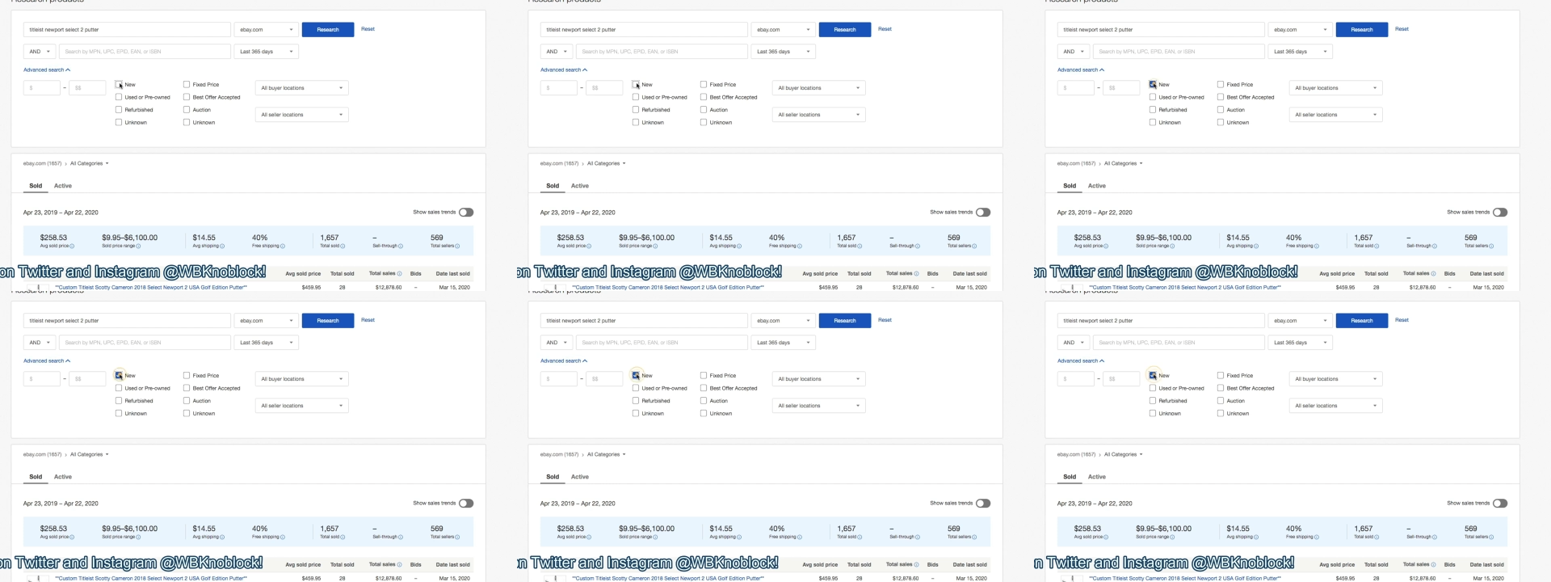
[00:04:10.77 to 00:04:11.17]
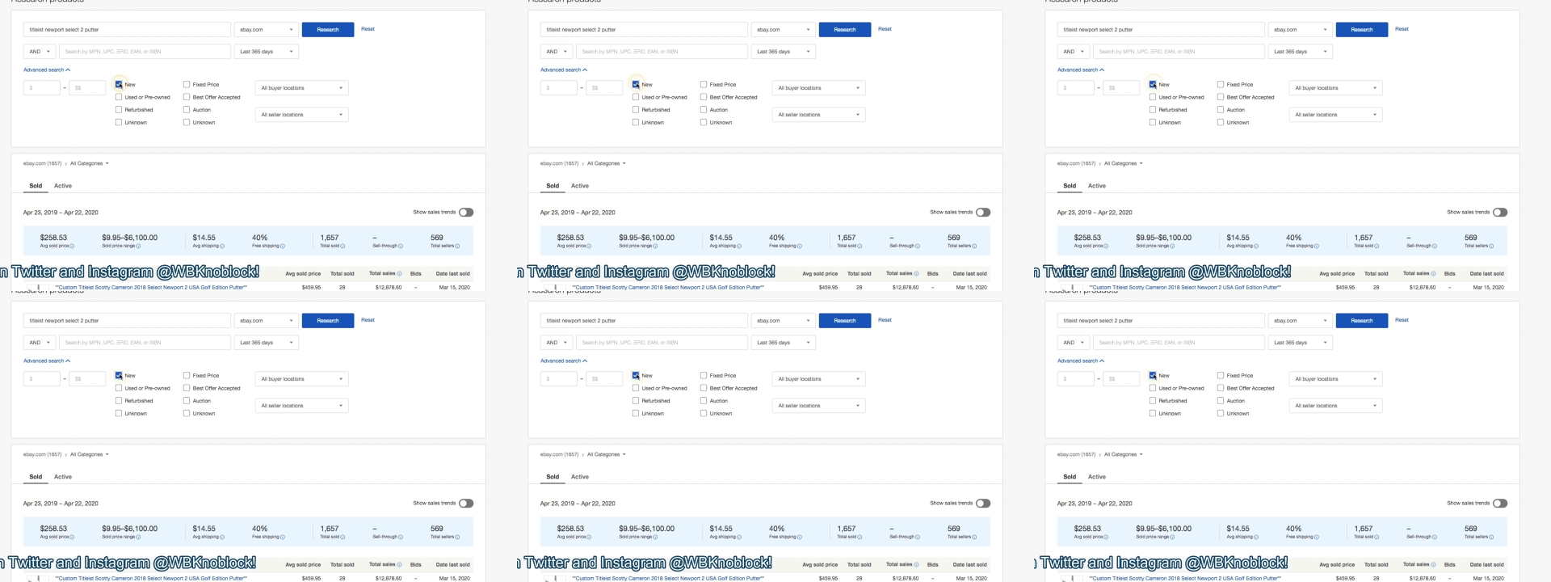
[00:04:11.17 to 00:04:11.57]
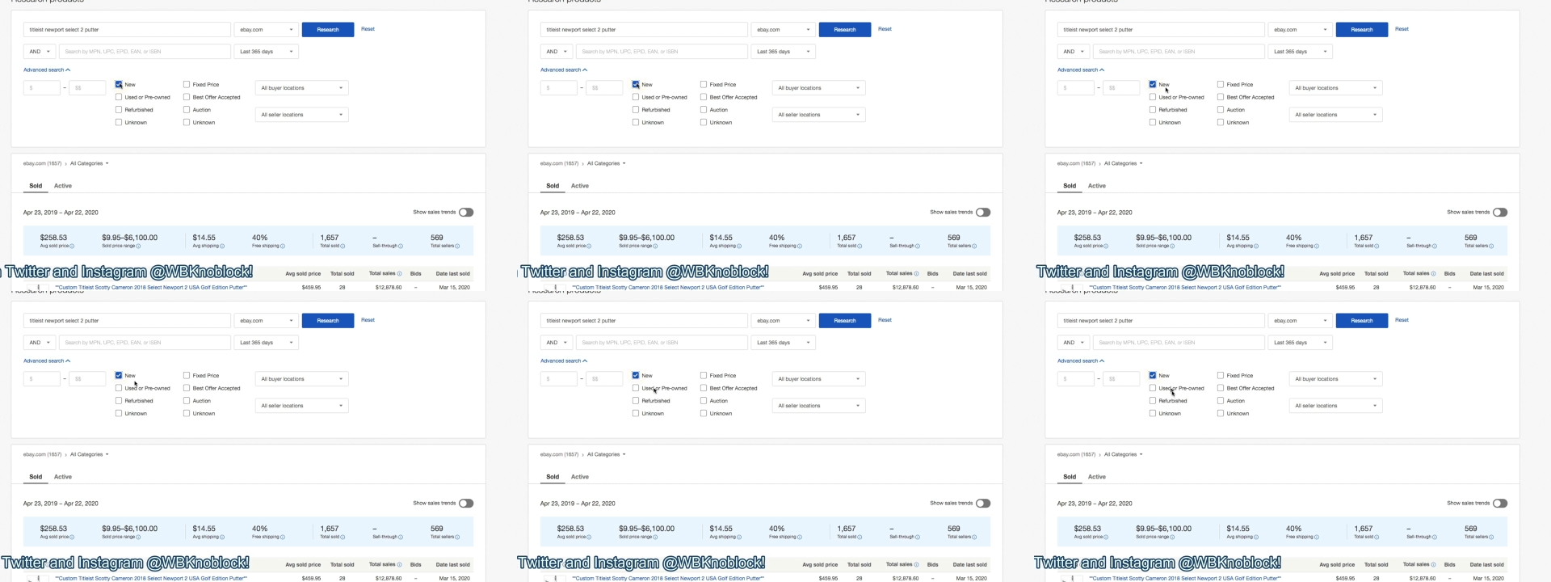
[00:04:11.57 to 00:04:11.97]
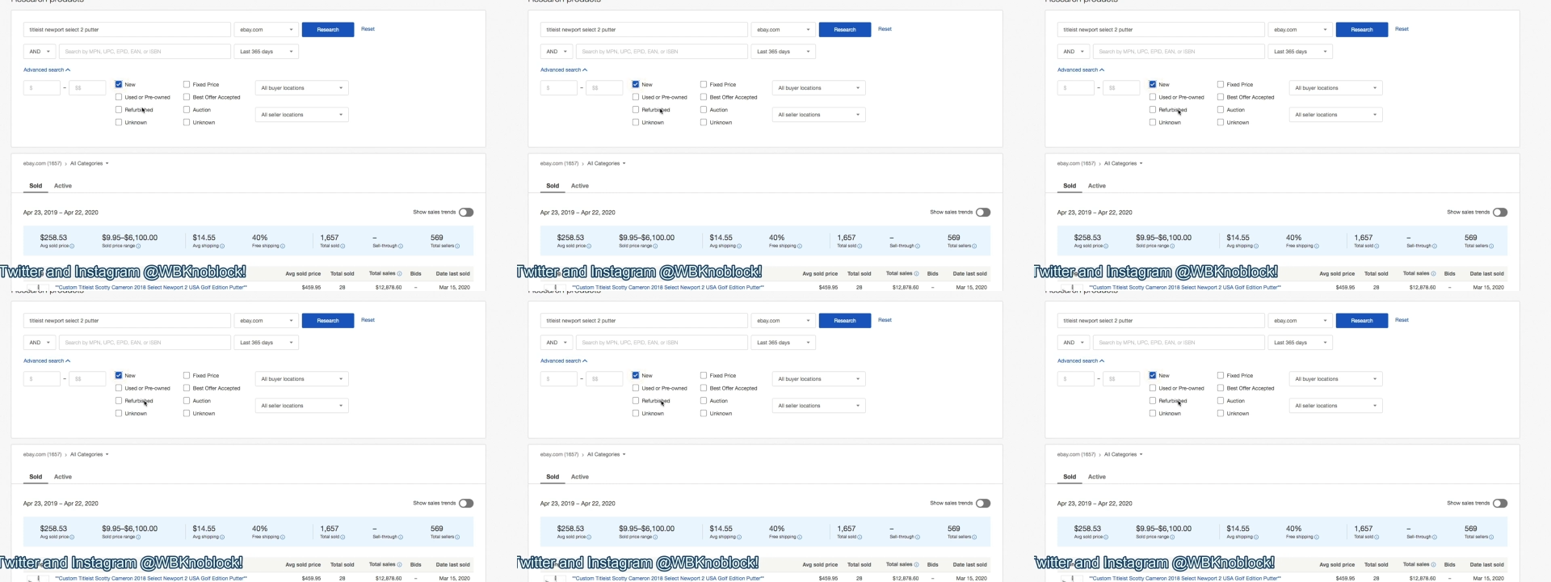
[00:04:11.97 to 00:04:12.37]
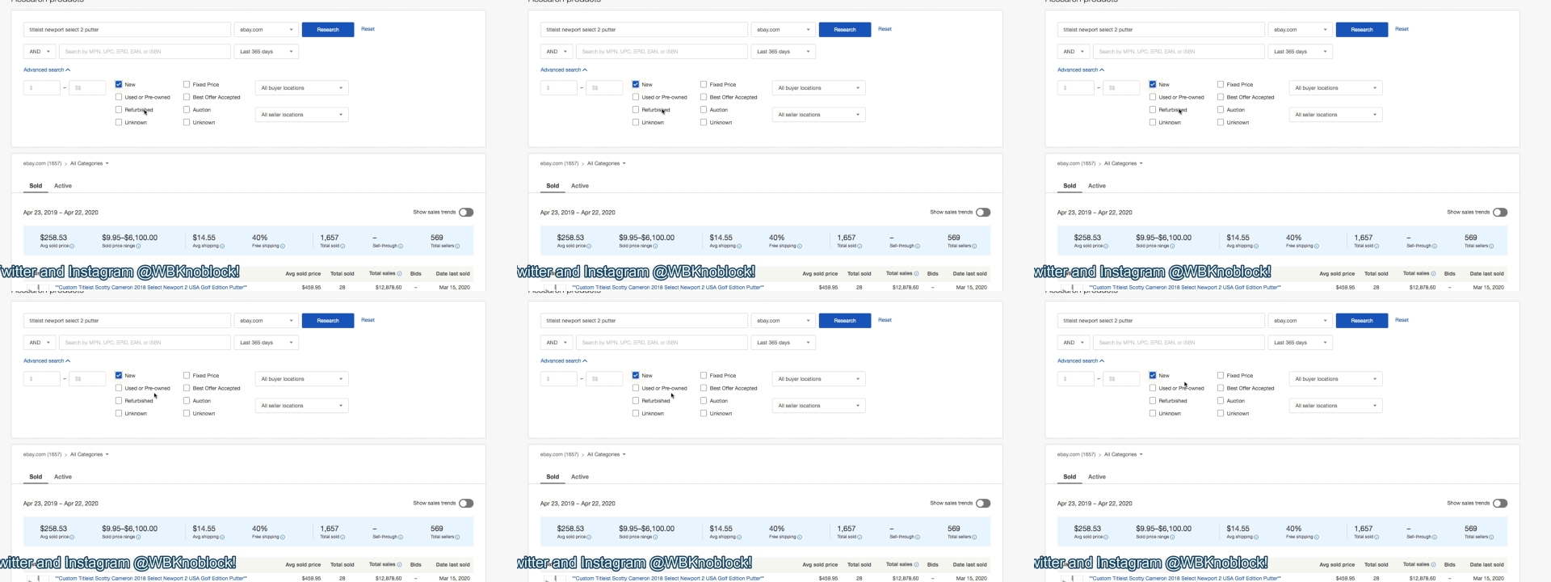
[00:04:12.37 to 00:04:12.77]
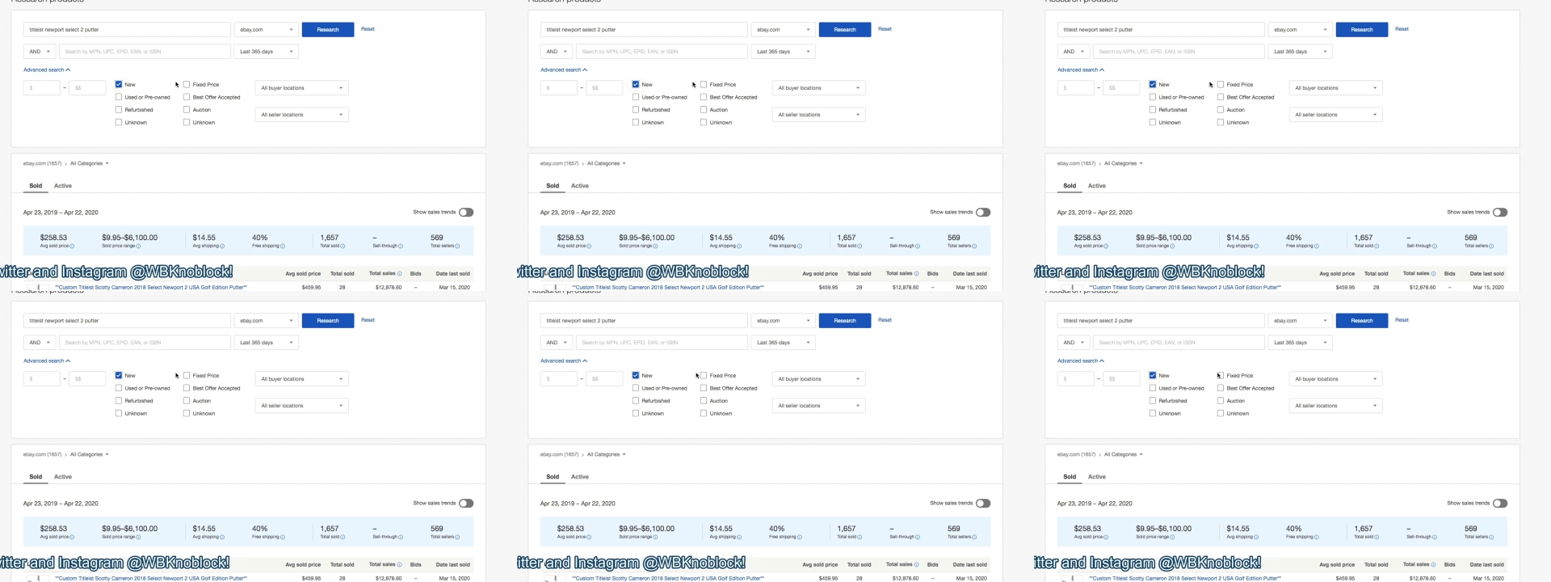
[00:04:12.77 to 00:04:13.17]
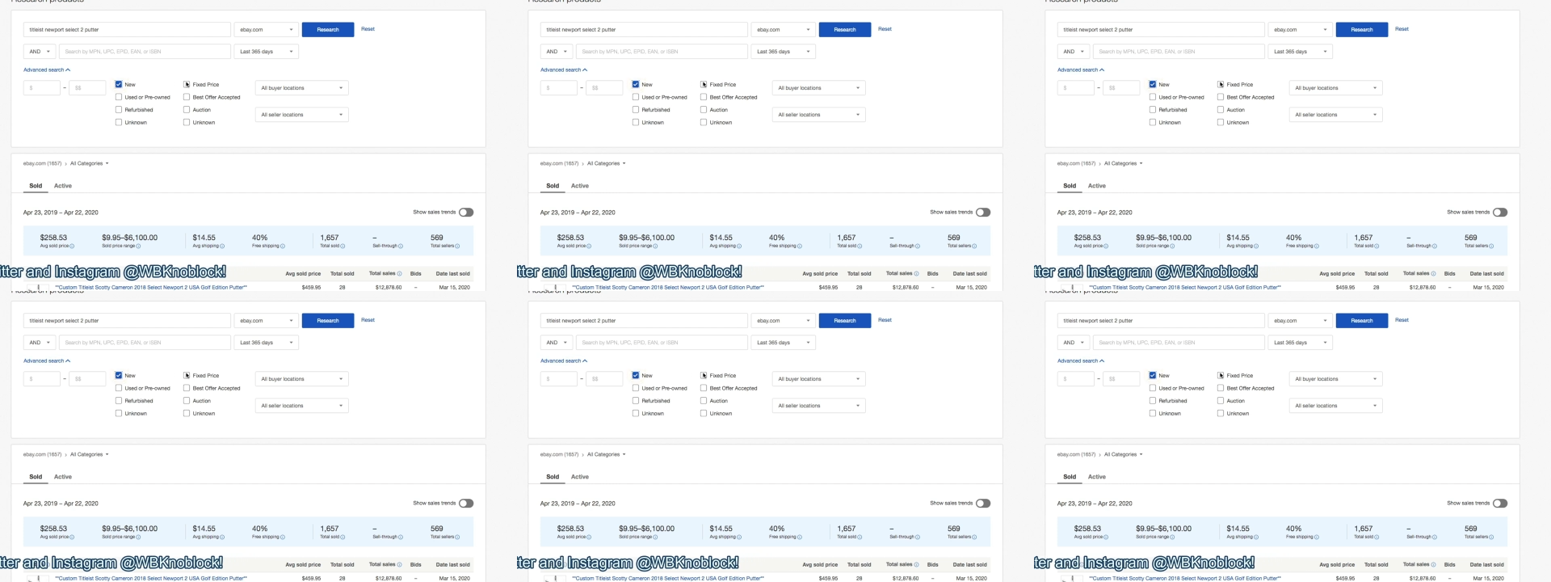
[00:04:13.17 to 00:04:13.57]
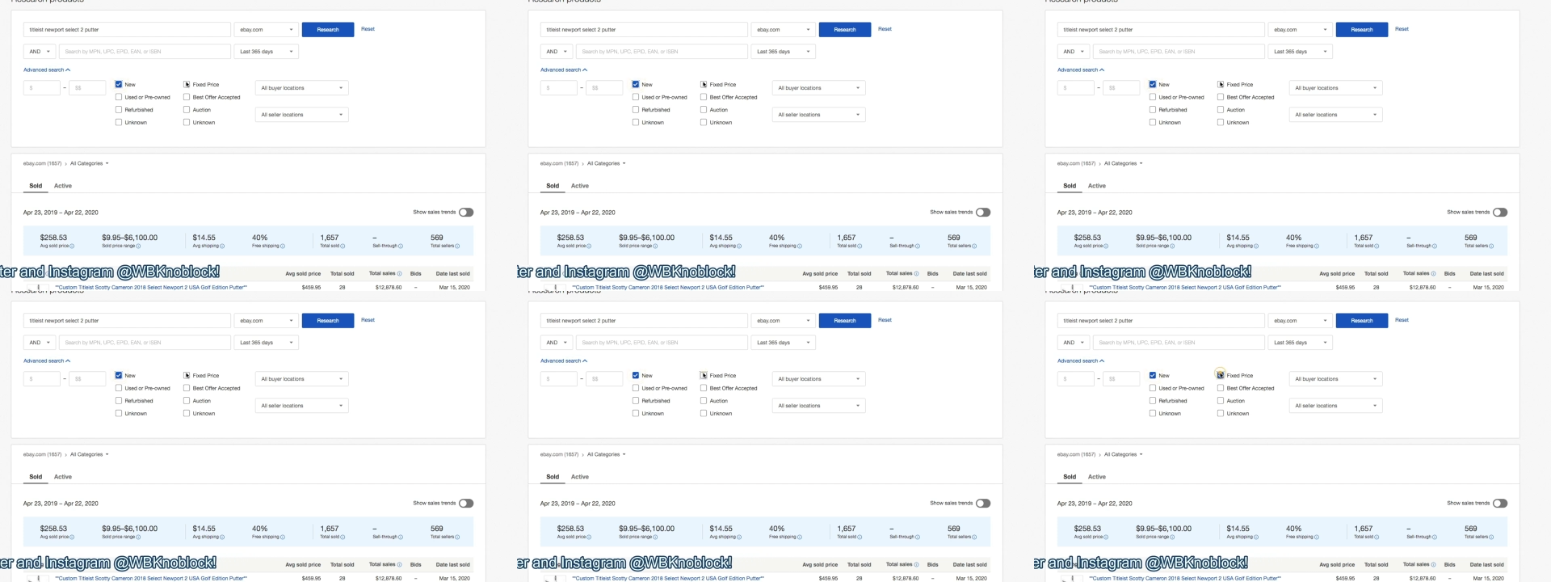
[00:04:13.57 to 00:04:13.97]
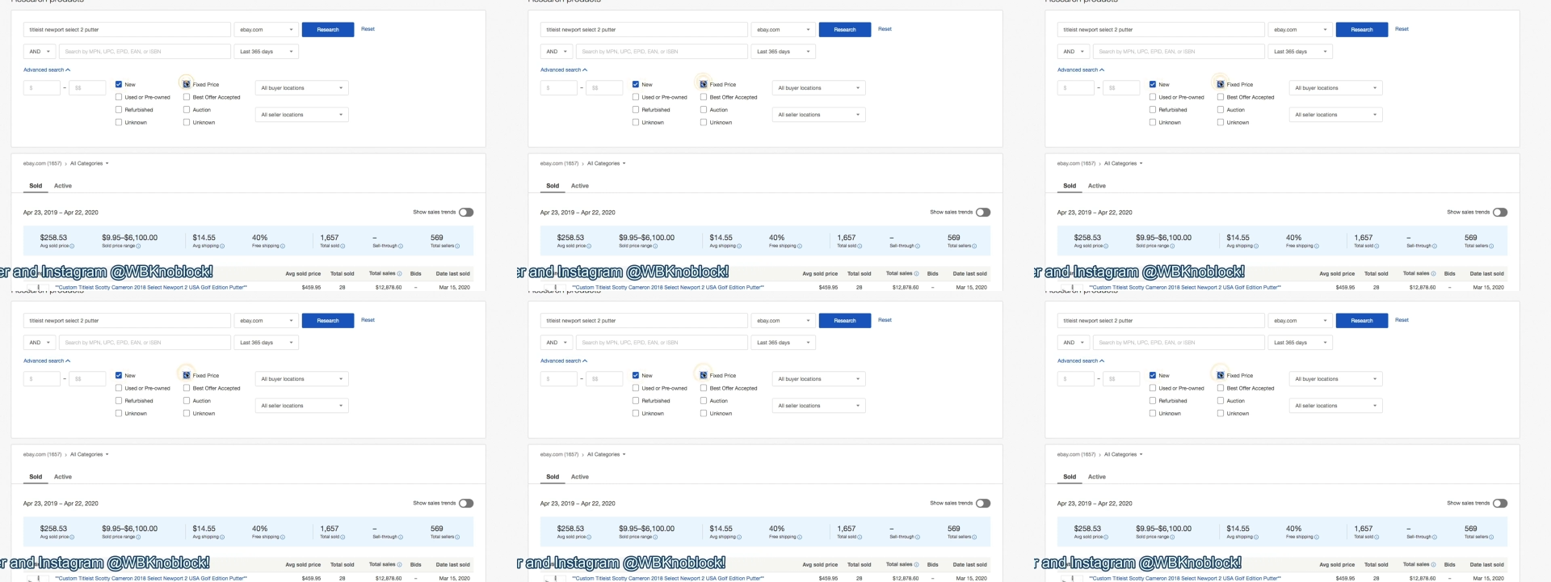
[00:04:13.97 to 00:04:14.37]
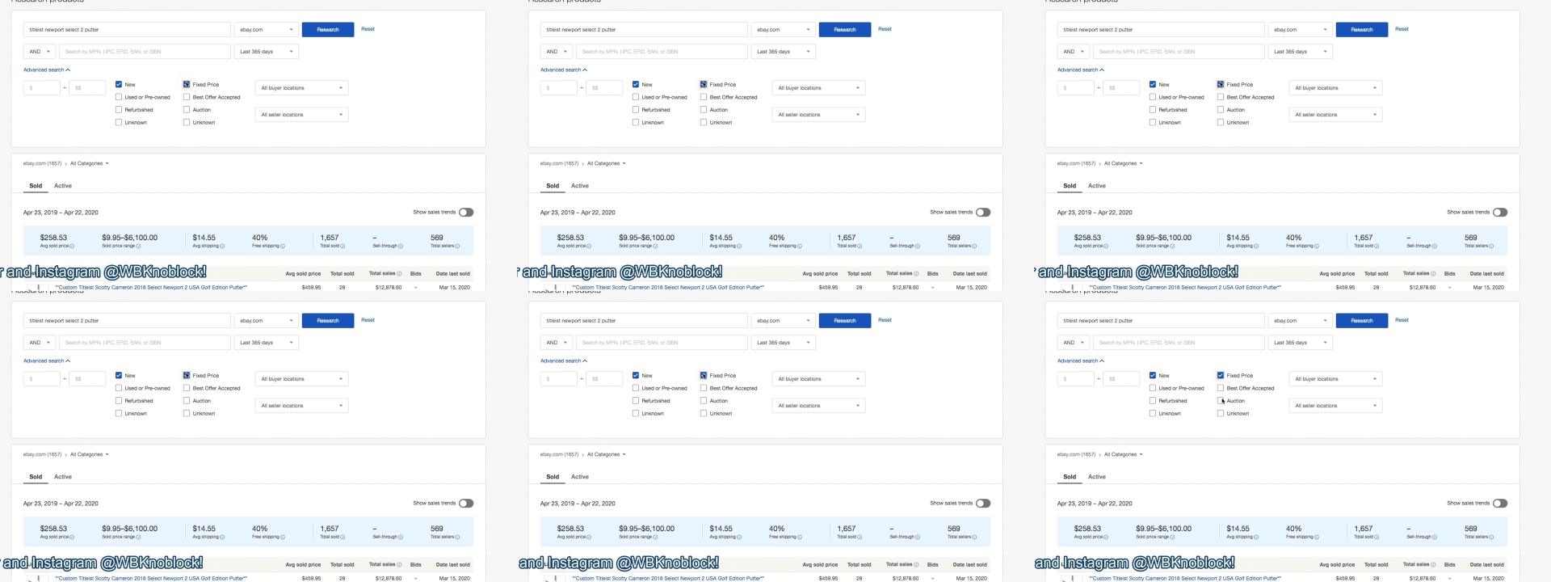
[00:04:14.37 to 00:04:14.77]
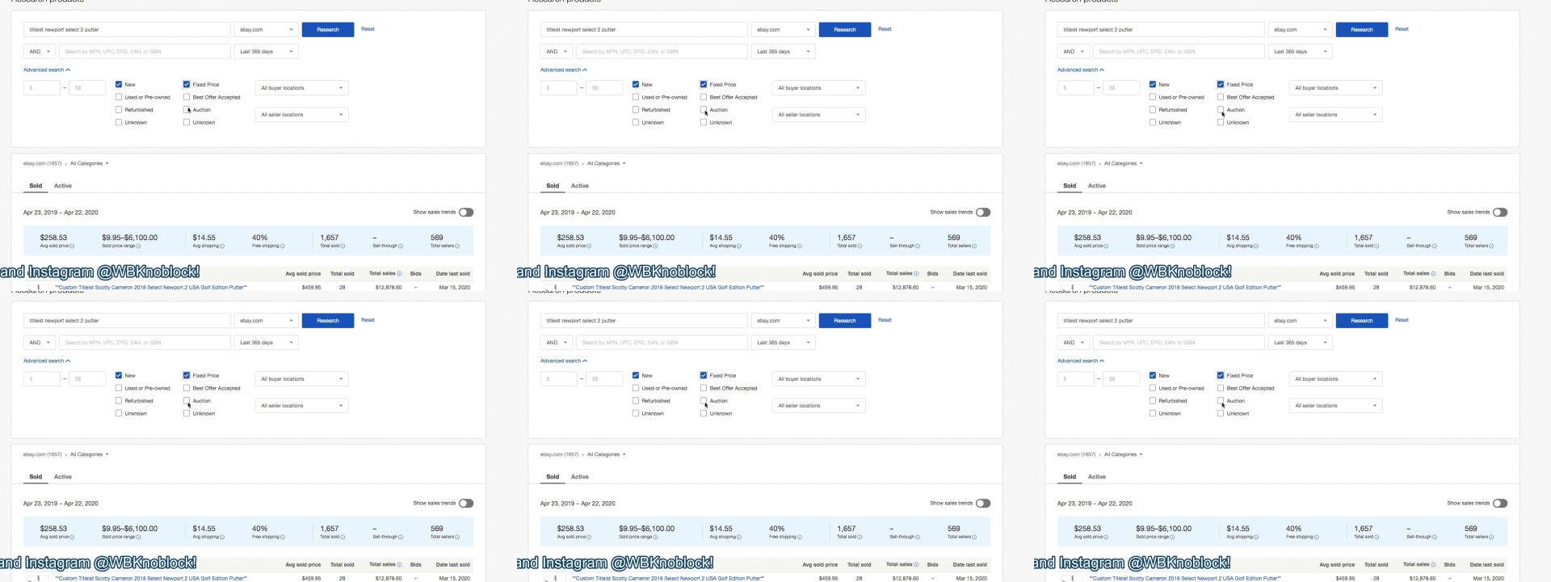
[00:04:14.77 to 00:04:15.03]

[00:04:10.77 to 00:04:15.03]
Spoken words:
[unreadable: no face in view]